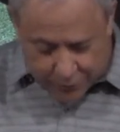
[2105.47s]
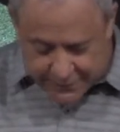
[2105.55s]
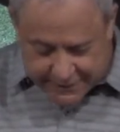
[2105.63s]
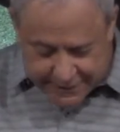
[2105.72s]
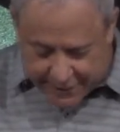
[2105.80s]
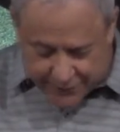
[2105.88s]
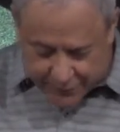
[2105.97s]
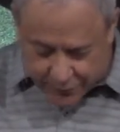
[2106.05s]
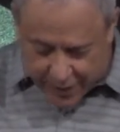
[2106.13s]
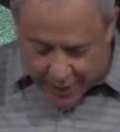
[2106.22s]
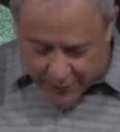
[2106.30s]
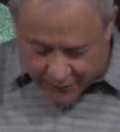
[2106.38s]
will receive the
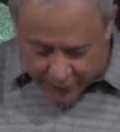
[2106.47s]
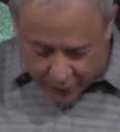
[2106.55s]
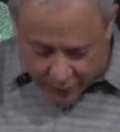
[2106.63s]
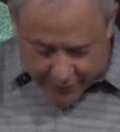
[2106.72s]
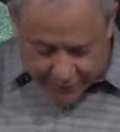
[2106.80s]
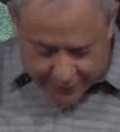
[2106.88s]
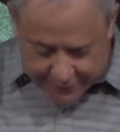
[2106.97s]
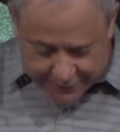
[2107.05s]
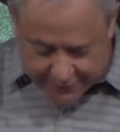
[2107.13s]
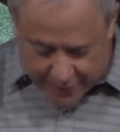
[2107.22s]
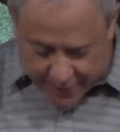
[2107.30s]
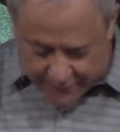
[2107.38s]
crown of glory that
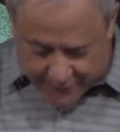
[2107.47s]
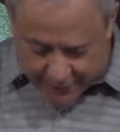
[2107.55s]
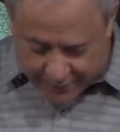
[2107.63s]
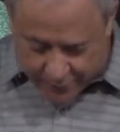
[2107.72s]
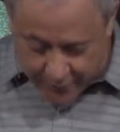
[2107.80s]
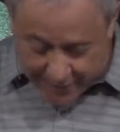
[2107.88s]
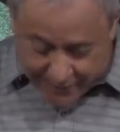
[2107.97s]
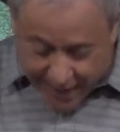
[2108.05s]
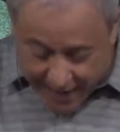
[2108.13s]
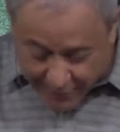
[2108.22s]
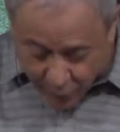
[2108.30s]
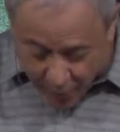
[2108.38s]
does not fade away.
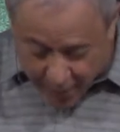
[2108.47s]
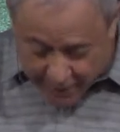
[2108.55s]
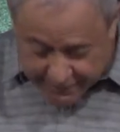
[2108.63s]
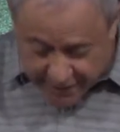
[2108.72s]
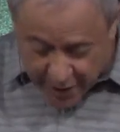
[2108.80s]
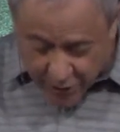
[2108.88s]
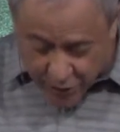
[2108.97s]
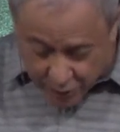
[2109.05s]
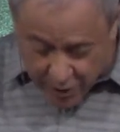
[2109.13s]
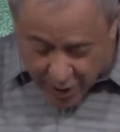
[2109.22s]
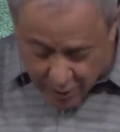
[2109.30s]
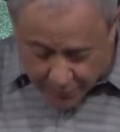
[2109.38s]
Likewise, you
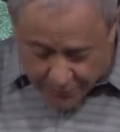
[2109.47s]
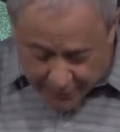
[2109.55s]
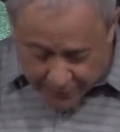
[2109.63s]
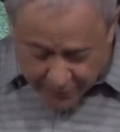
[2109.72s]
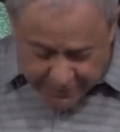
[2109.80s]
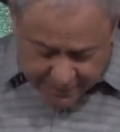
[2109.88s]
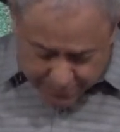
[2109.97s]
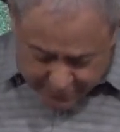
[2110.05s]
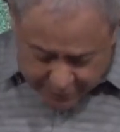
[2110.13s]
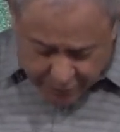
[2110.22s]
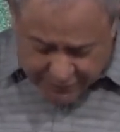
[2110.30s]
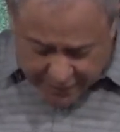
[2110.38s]
younger people, submit